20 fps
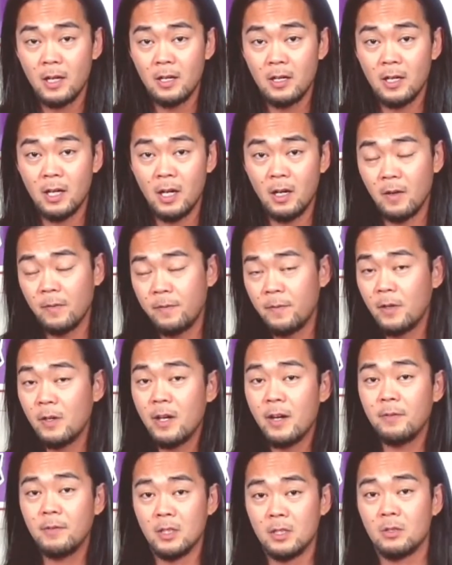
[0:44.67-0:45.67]
Now, if you
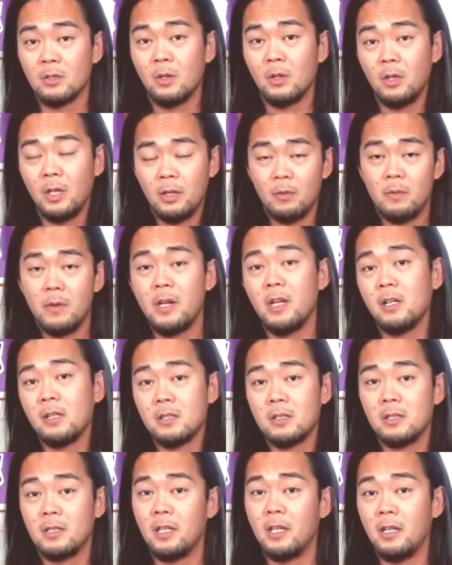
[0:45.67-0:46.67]
have the toilet
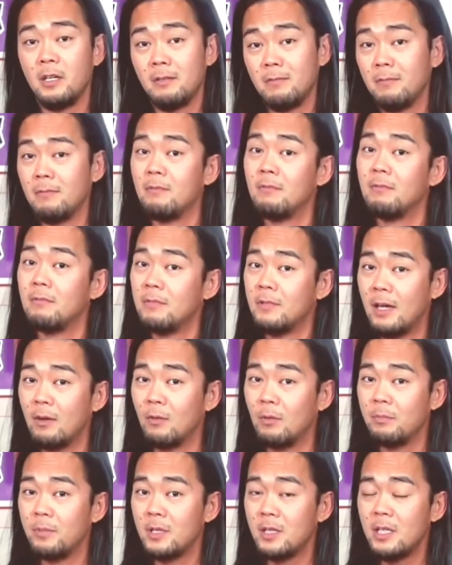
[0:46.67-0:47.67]
rails, then that
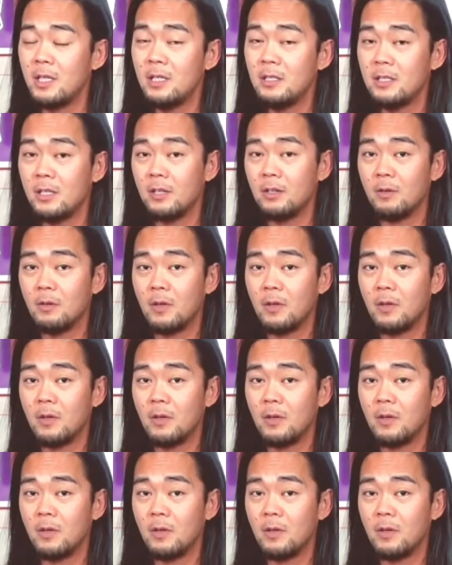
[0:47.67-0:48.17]
will be easier,